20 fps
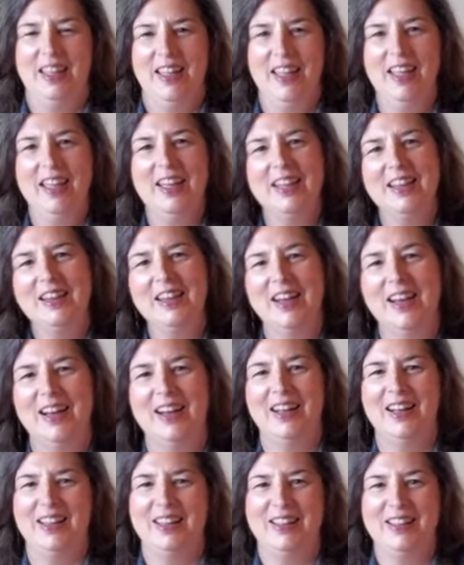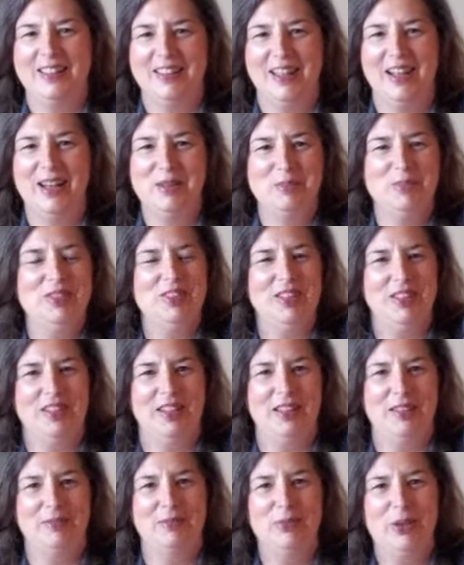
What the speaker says: And hi, I'm Cindy.